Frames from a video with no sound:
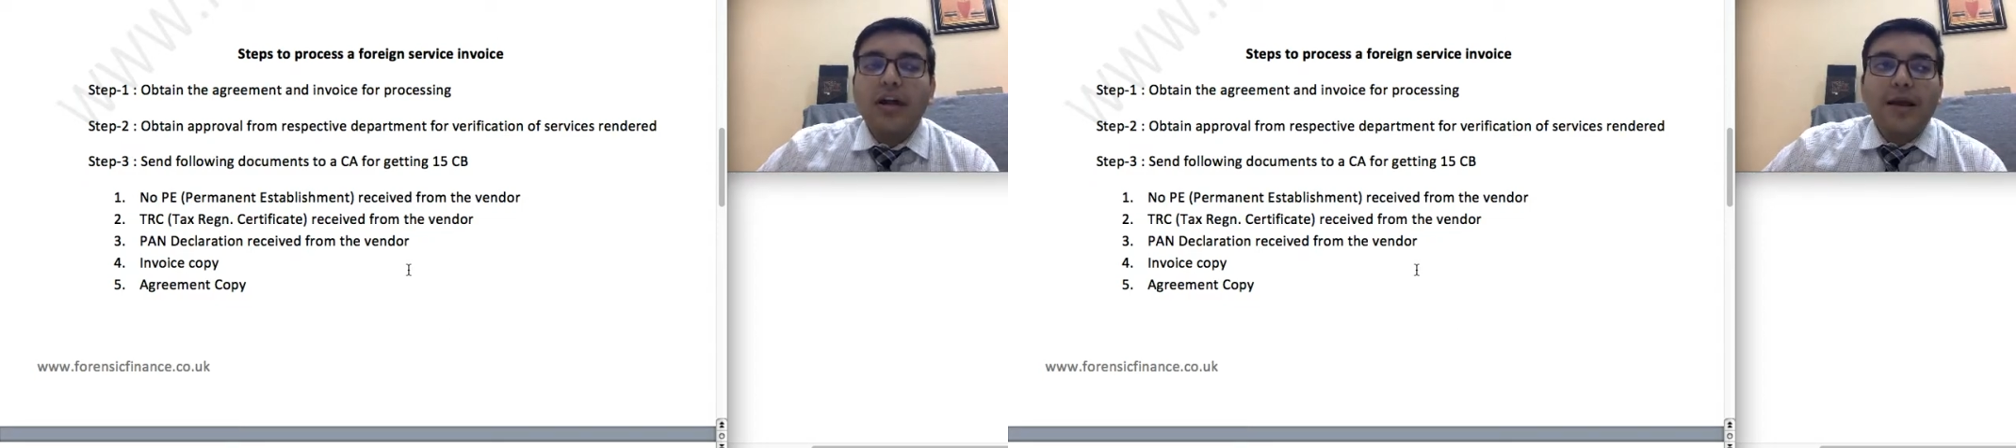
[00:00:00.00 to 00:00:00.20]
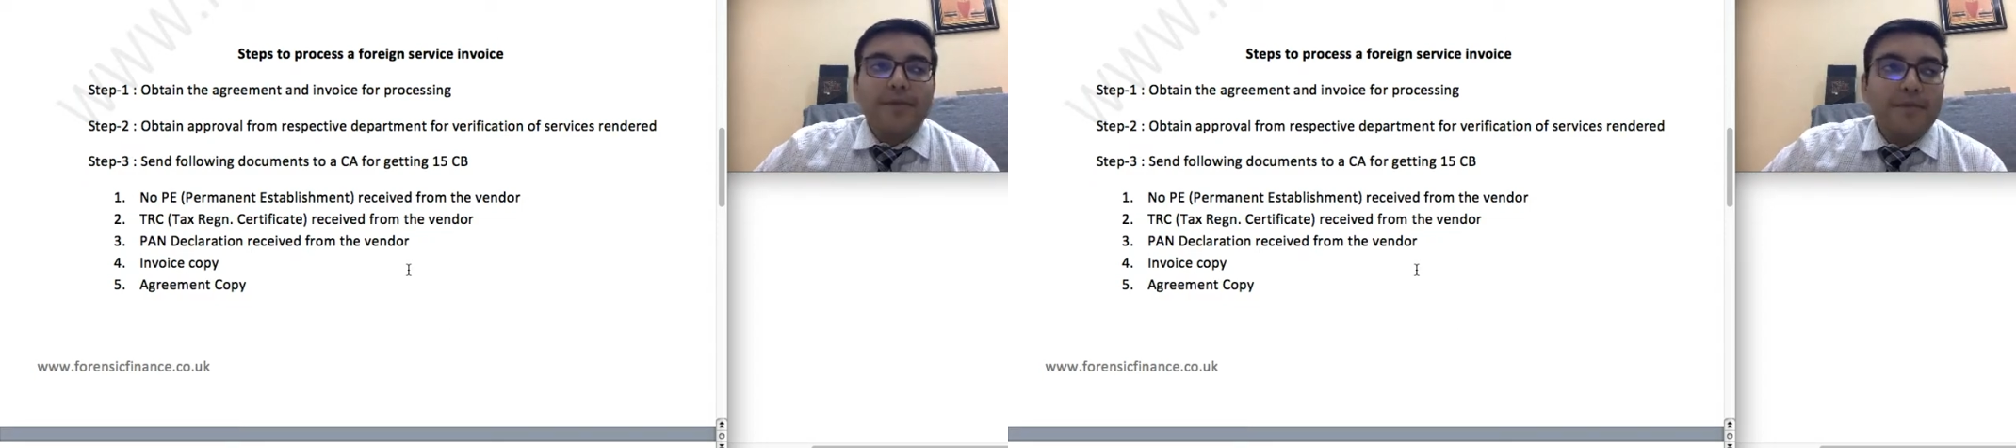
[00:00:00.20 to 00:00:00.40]

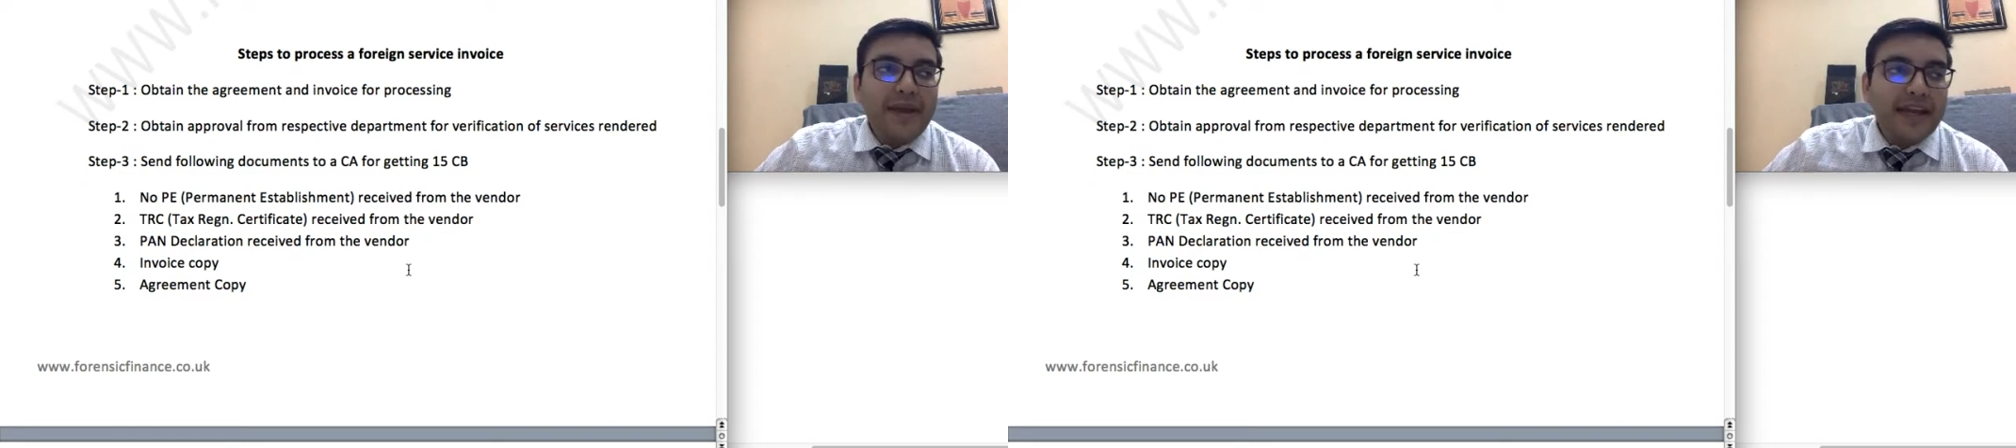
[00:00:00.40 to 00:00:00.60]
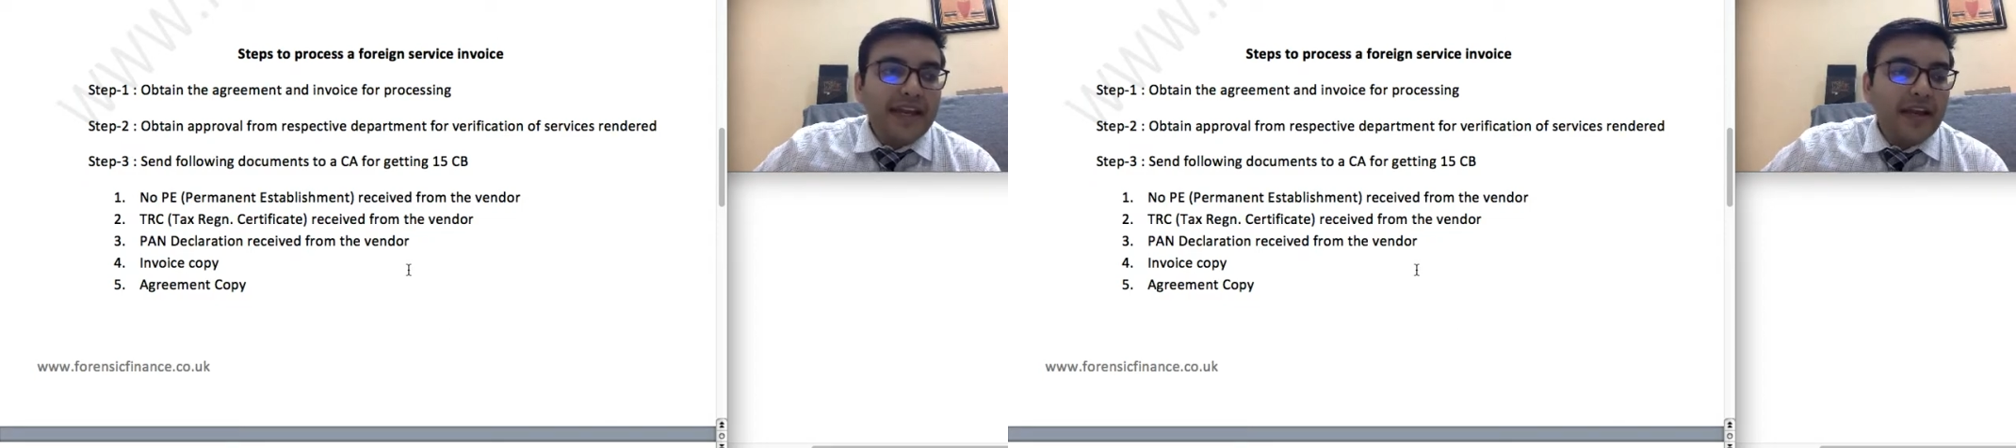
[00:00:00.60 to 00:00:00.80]

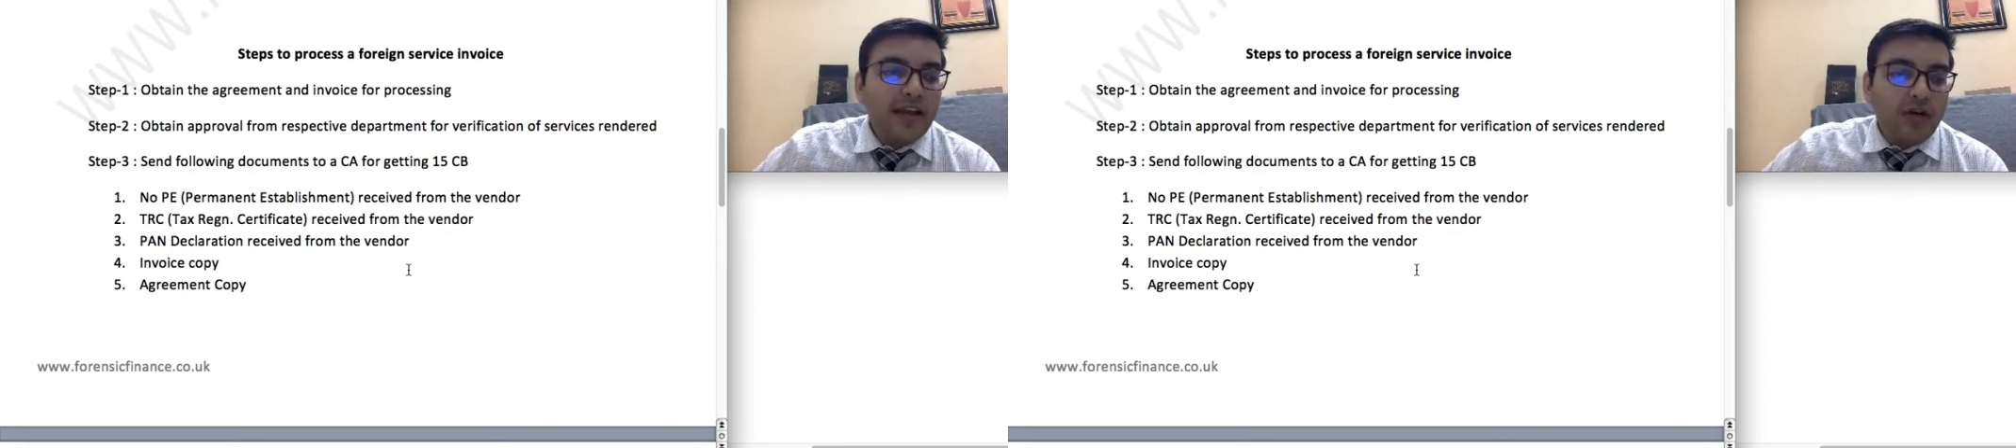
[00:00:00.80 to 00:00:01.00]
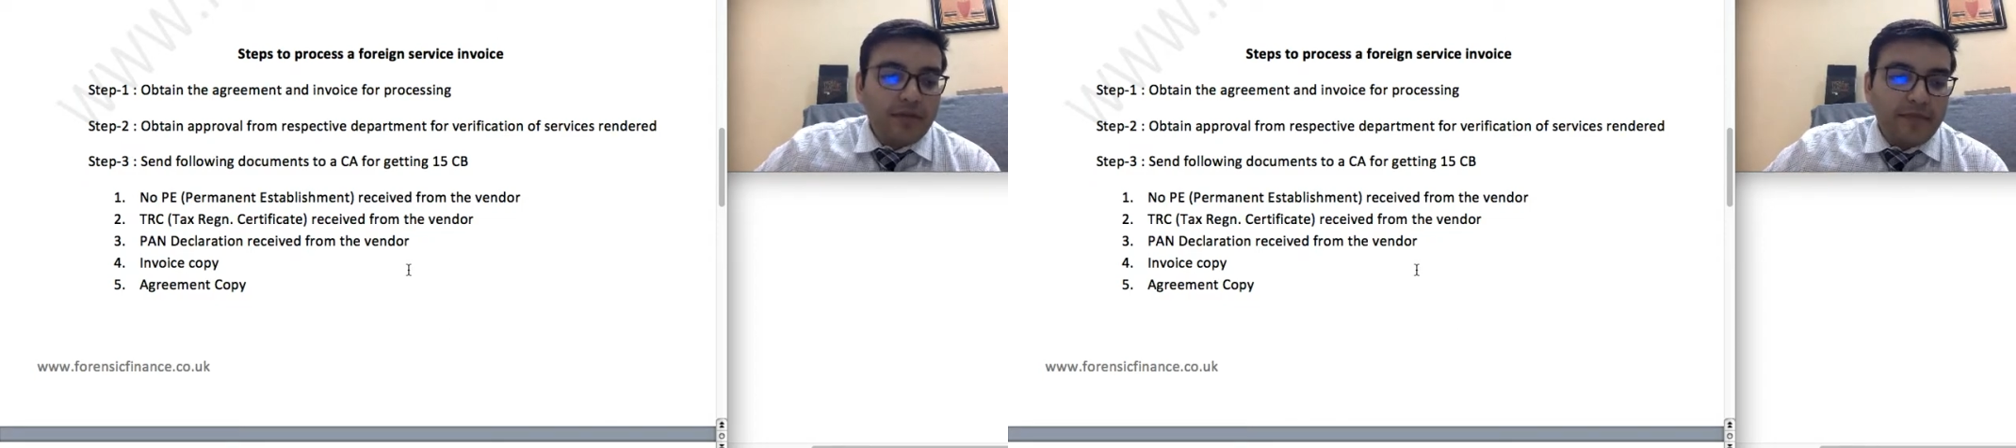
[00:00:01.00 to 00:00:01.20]
making
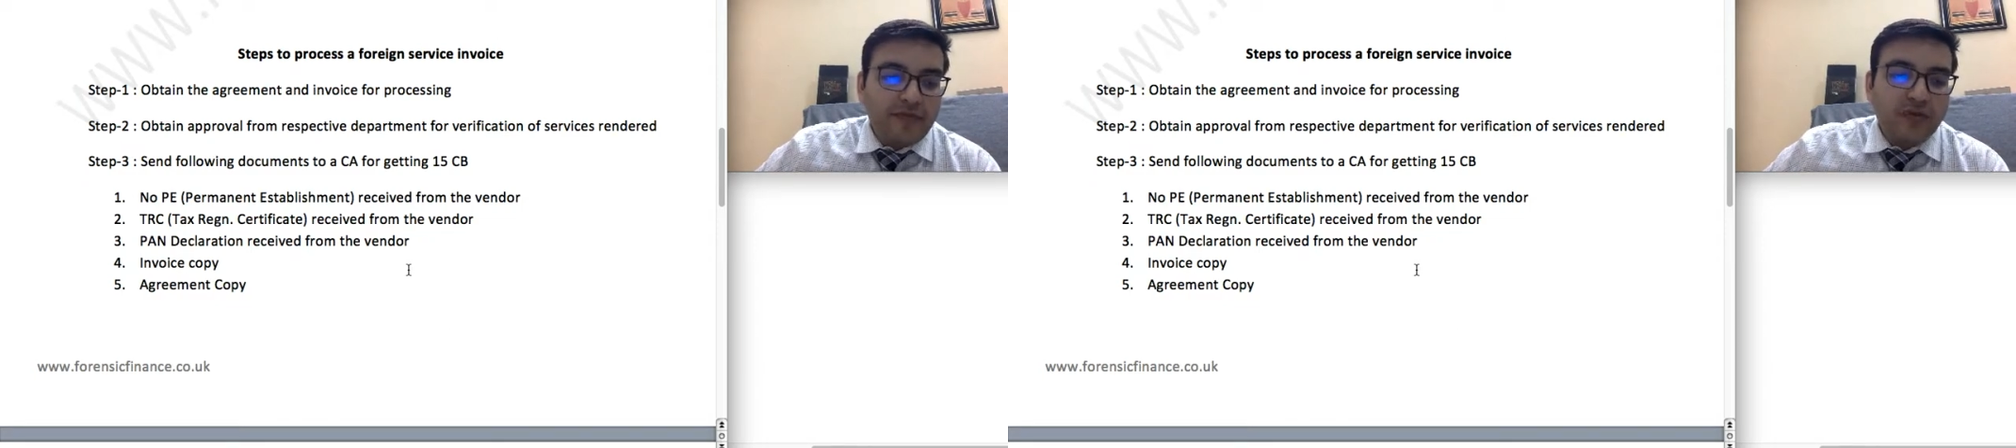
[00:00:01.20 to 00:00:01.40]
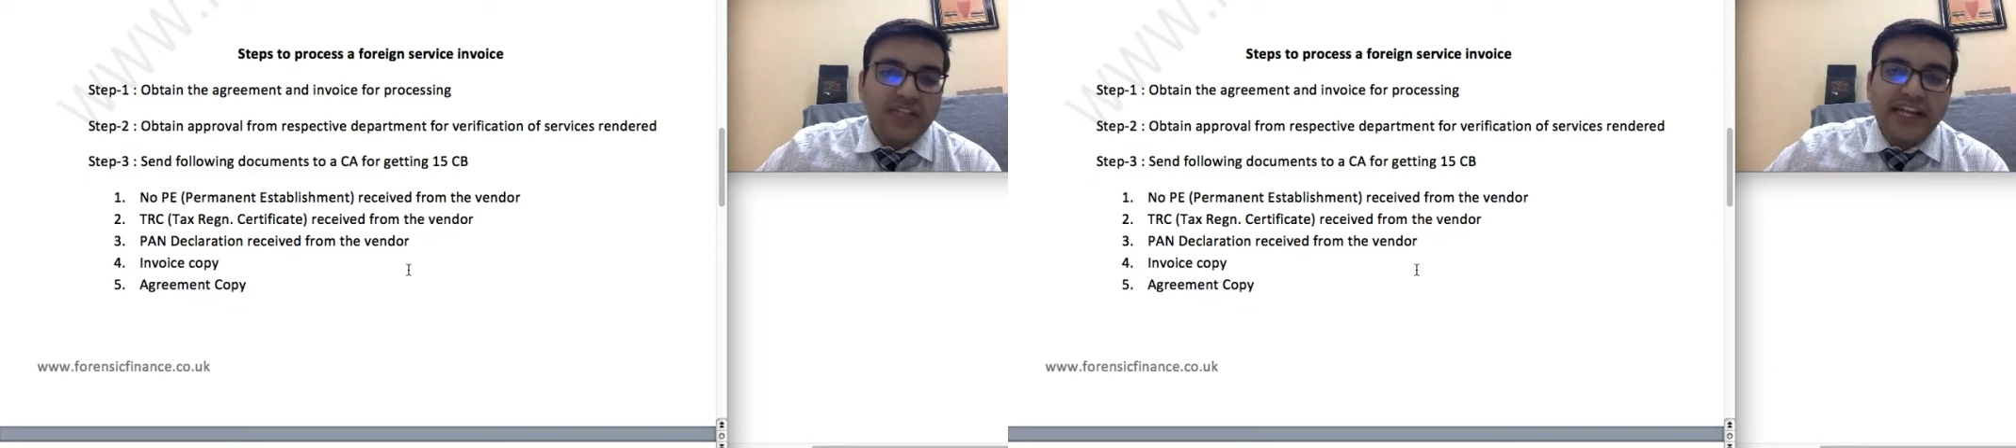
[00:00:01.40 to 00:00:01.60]
or
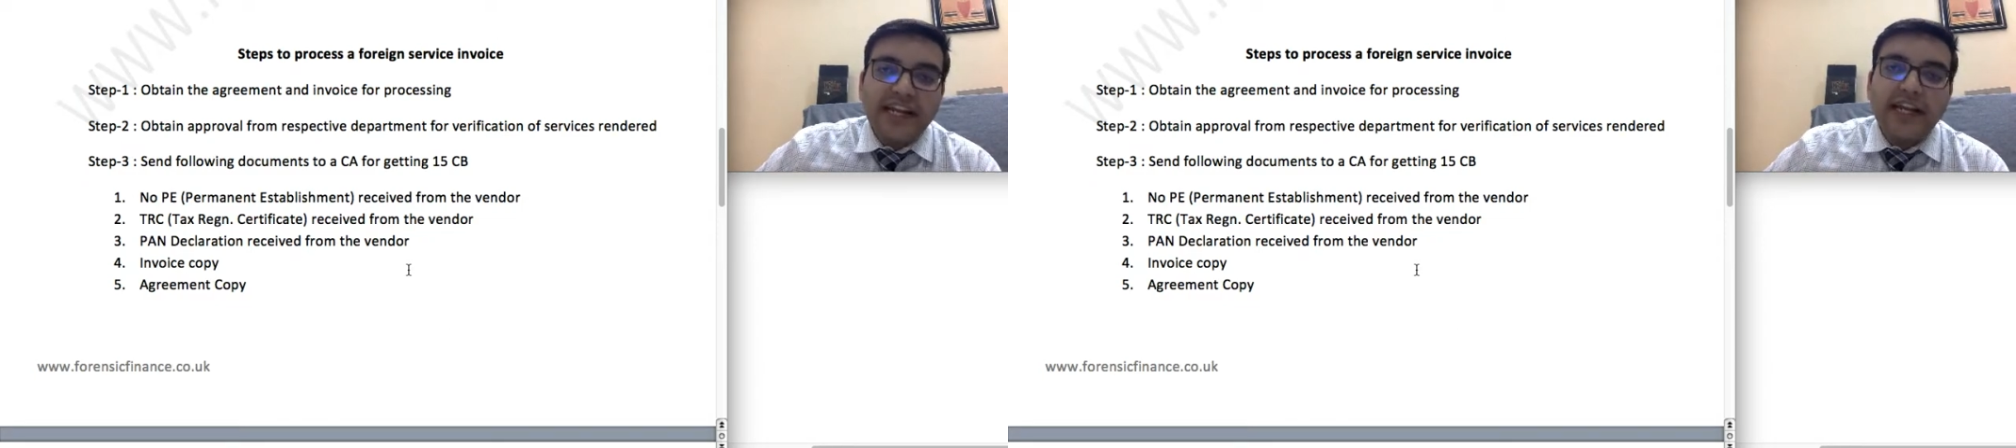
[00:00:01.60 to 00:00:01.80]
before sending